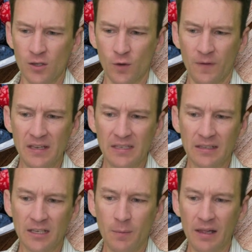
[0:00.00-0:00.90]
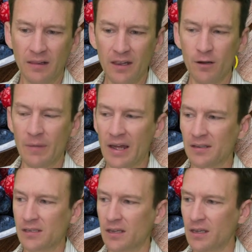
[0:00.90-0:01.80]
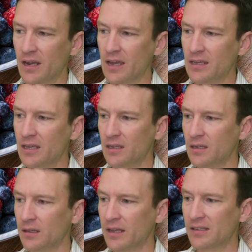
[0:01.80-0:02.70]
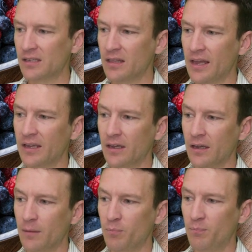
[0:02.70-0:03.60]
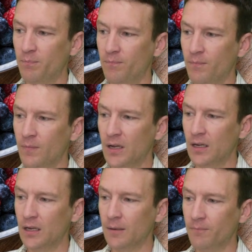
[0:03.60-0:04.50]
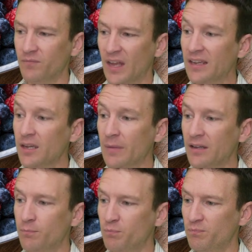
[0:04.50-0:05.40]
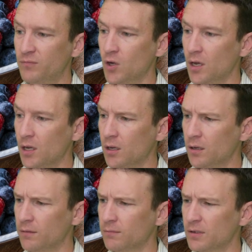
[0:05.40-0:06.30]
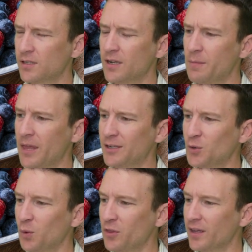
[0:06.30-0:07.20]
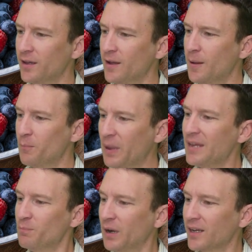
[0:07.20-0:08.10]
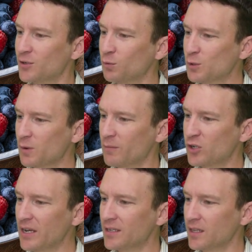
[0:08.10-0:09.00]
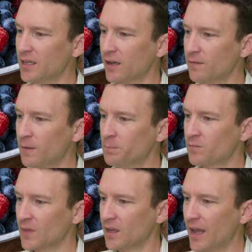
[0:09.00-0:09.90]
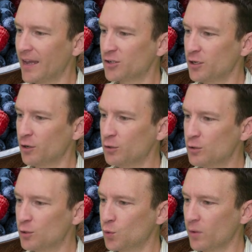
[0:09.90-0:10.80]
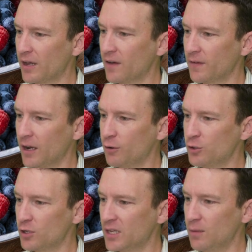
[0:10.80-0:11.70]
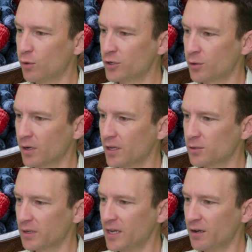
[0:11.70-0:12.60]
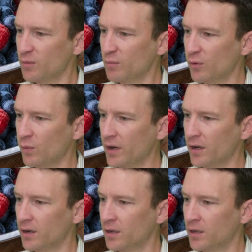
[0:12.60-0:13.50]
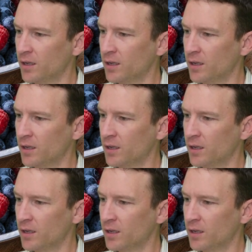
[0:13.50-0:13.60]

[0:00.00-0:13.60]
So if I select my layer mask and I get, let's say like, a, uh, um, I can get my, uh, what's the name of that tool? The paint bucket tool is what I'm trying to think of. I actually don't use the tool that often. I always use the keyboard shortcut, so I can't remember where